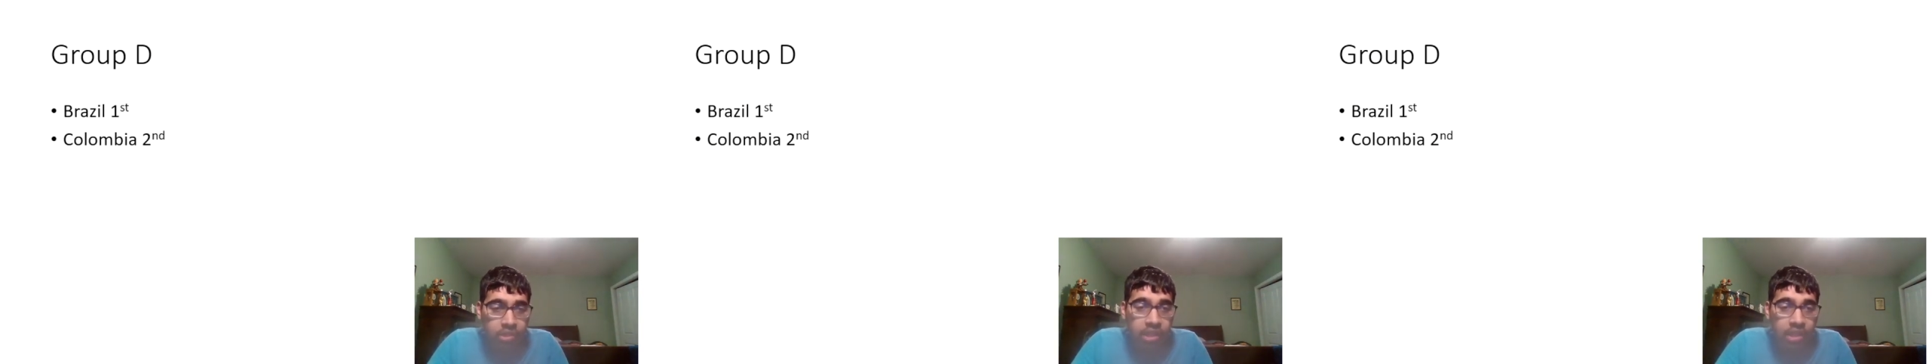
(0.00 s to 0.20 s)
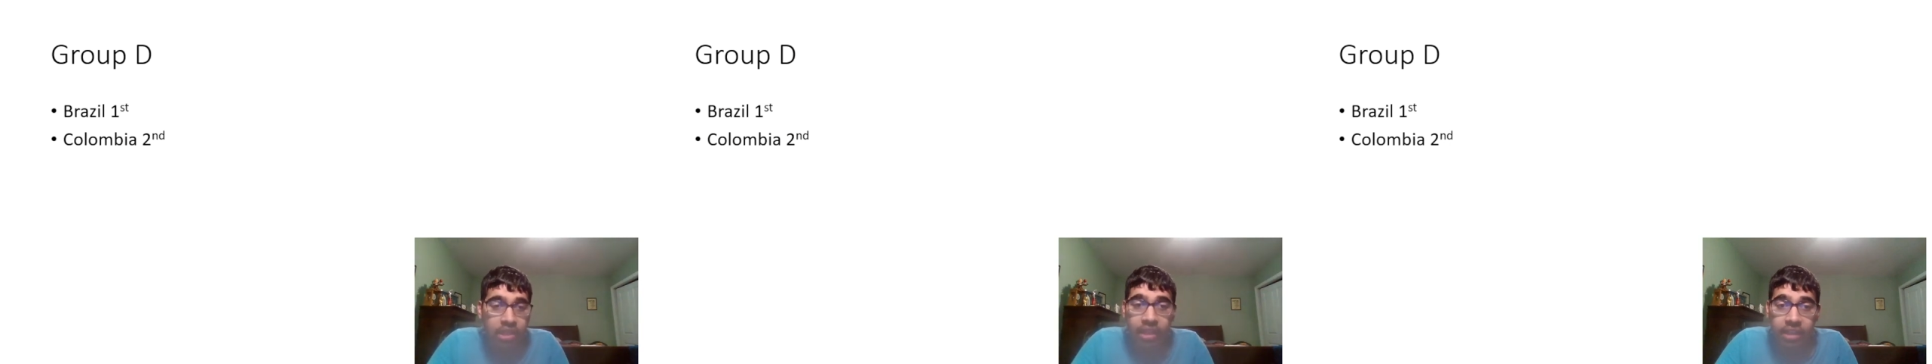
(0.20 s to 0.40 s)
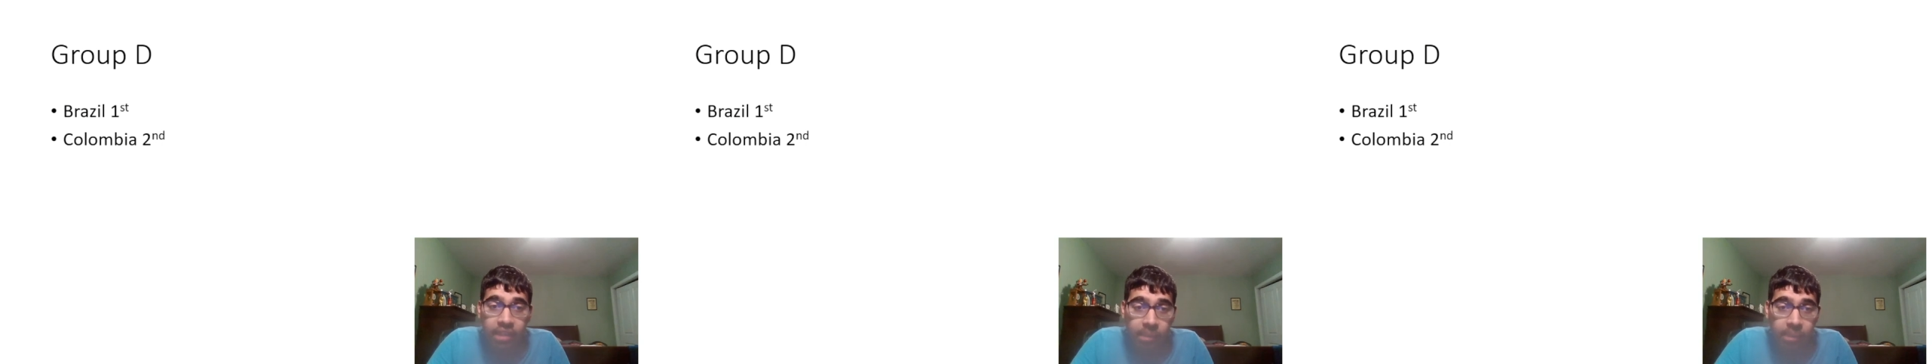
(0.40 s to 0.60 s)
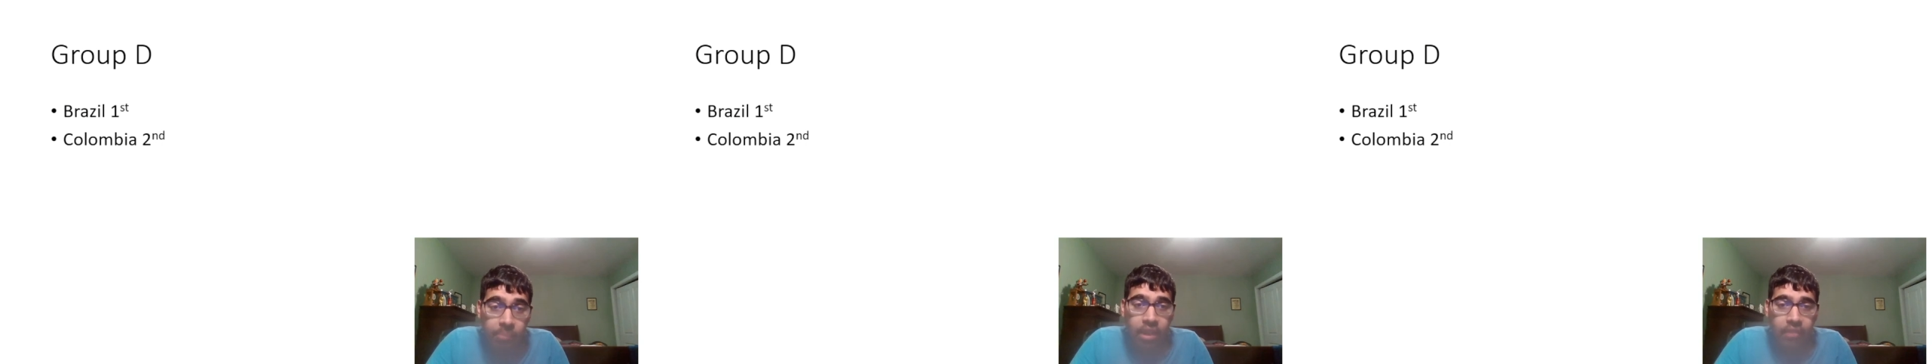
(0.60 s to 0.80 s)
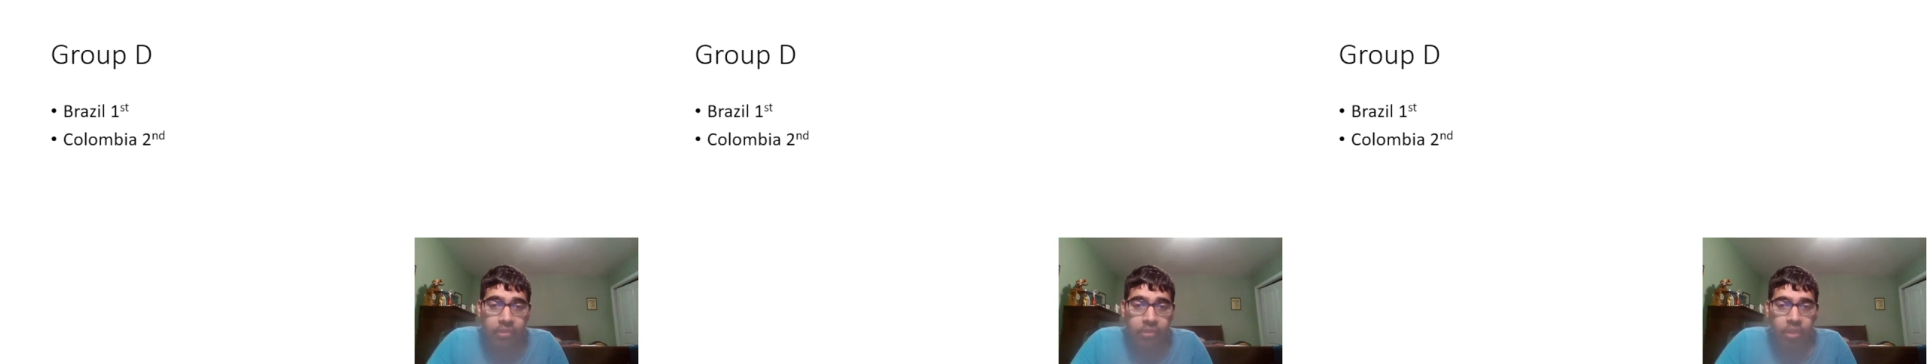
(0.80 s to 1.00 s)
And then
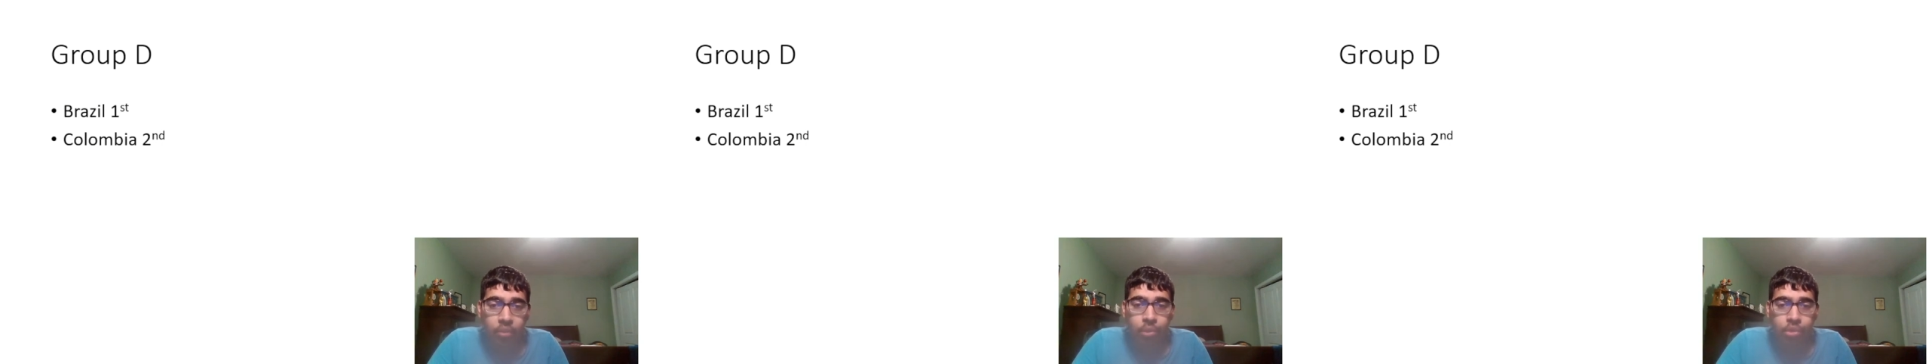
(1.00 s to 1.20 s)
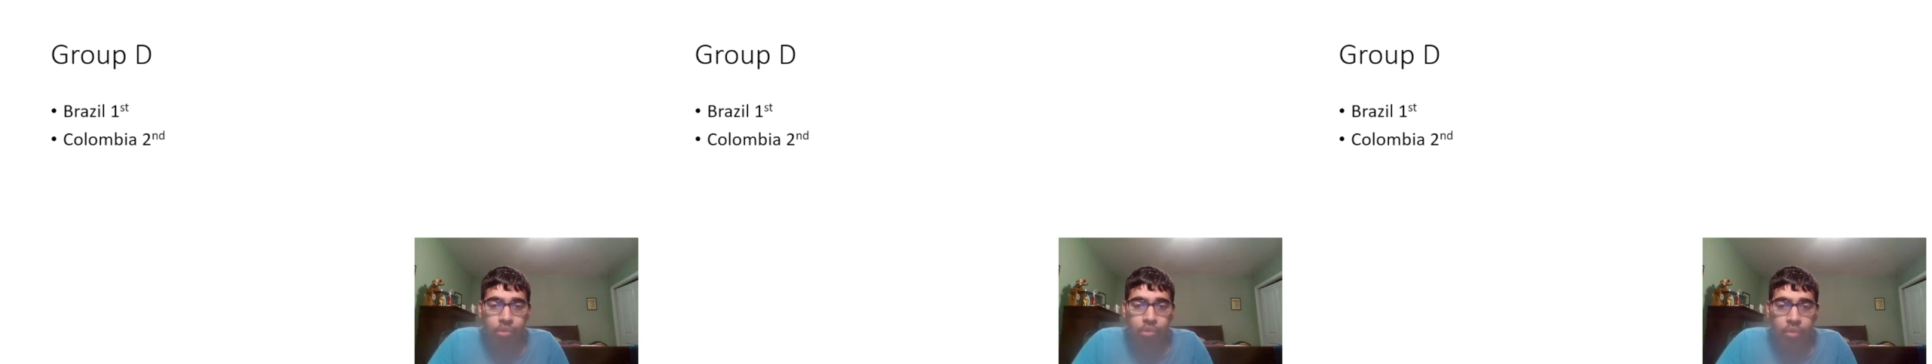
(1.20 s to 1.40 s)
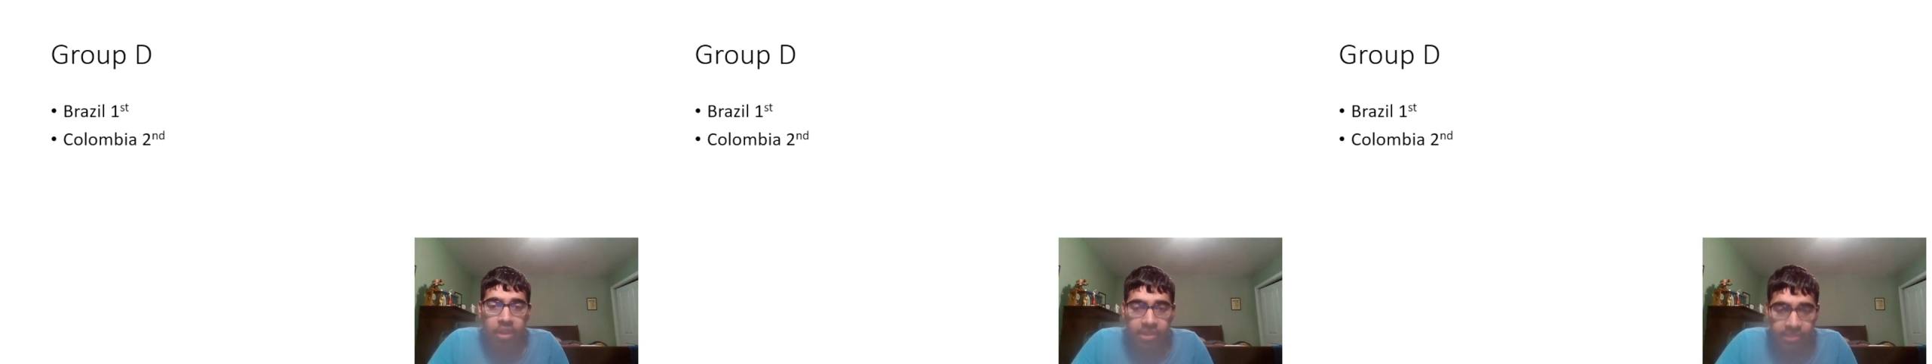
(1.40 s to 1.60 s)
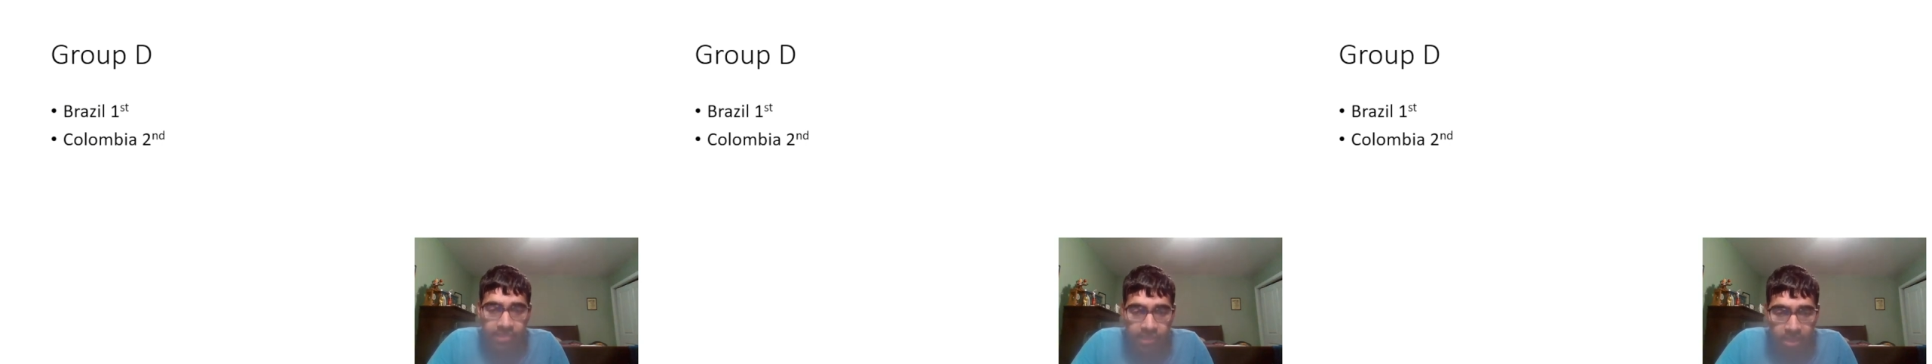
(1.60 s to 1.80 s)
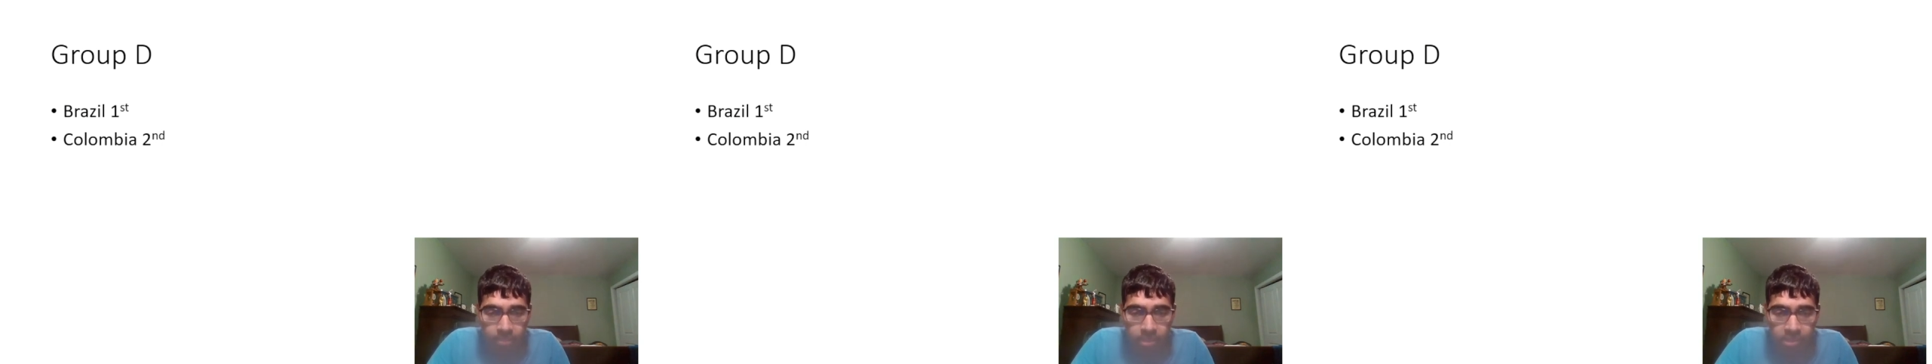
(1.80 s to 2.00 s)
Colombia, I think, will do it in
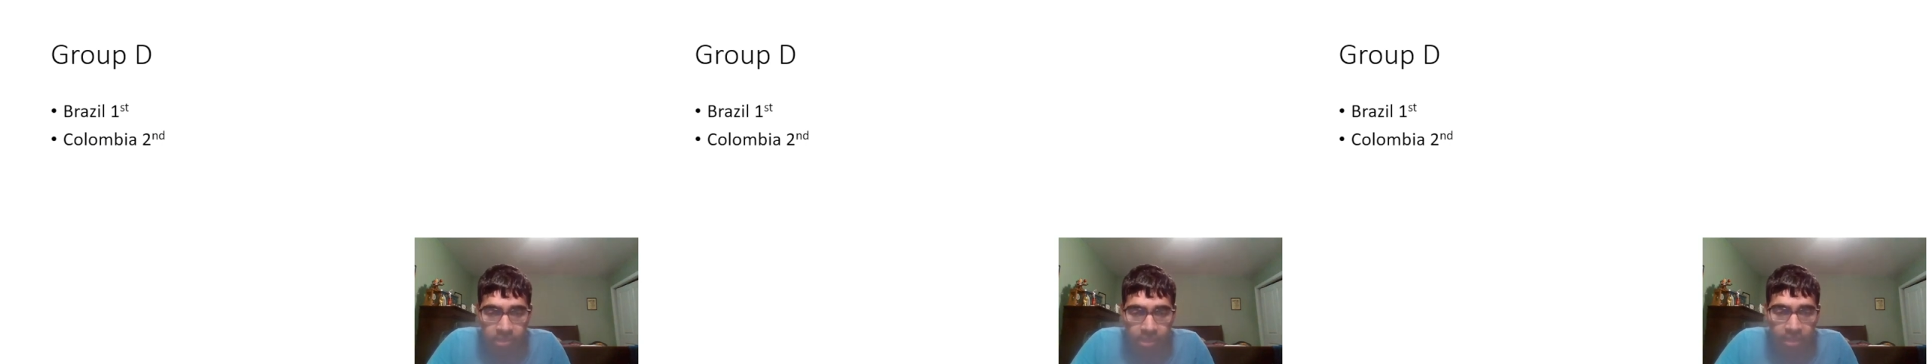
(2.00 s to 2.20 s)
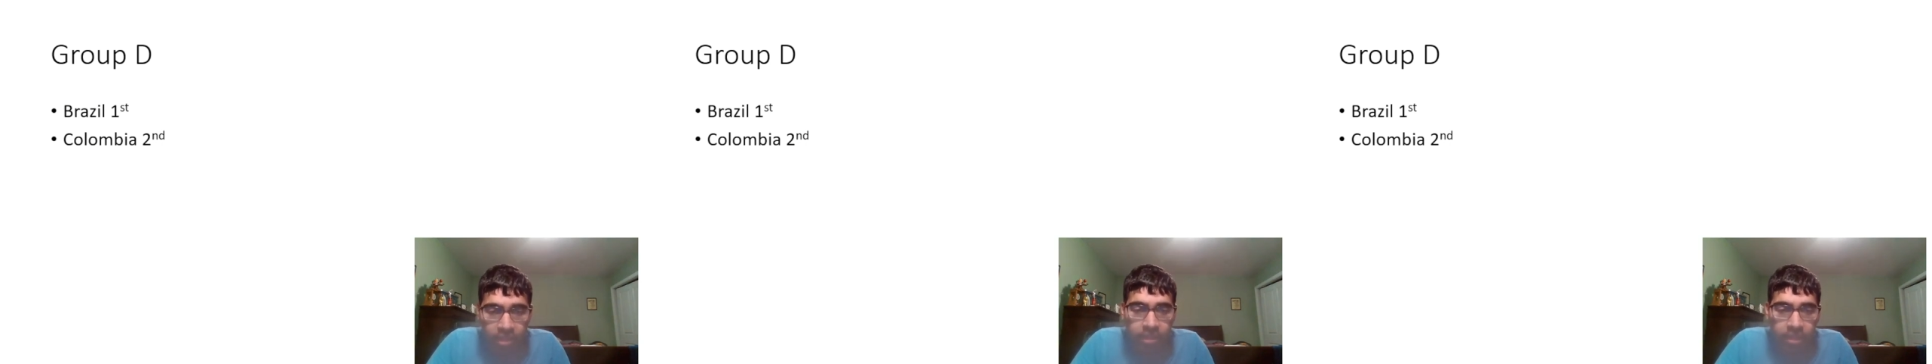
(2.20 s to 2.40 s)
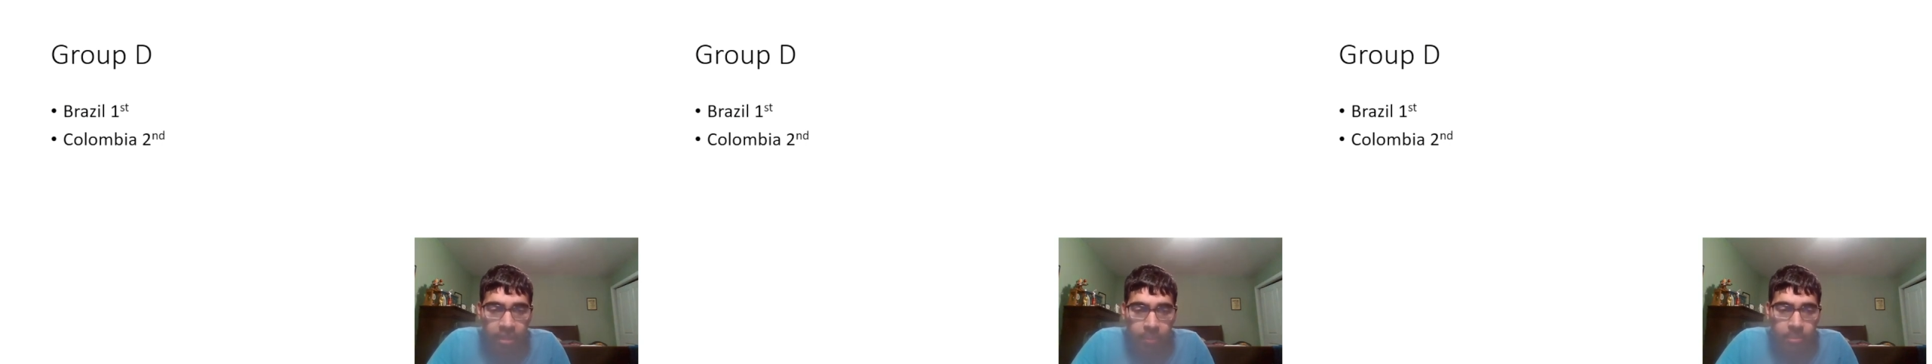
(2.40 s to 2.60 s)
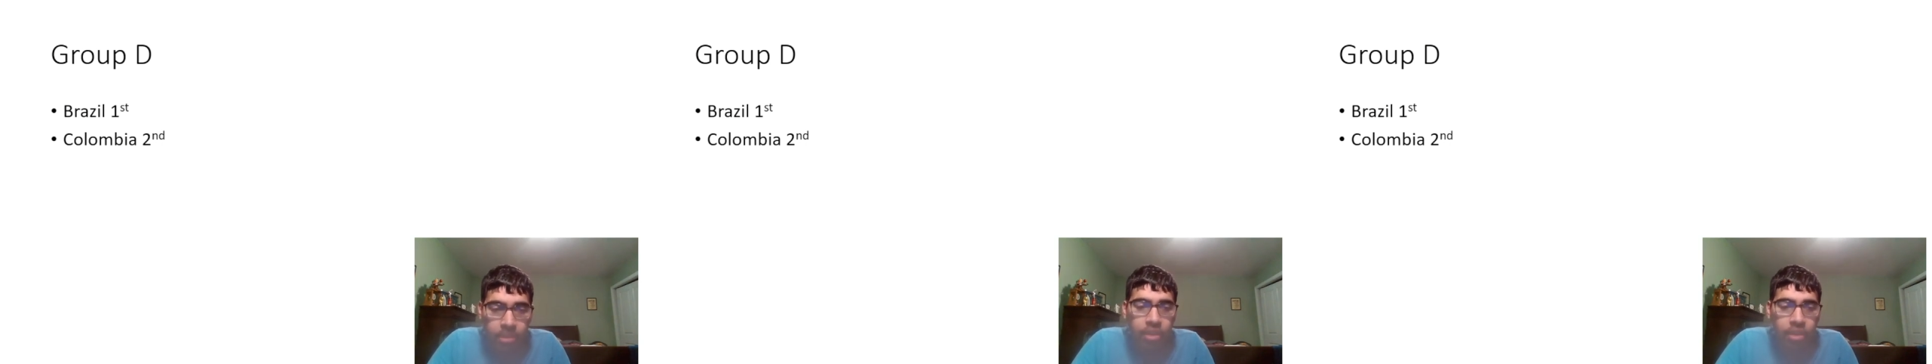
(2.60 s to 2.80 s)
second place. I think Colombia